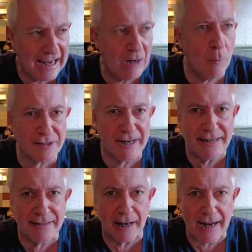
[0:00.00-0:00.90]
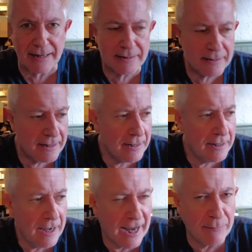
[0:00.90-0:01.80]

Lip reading: He was an intellect, and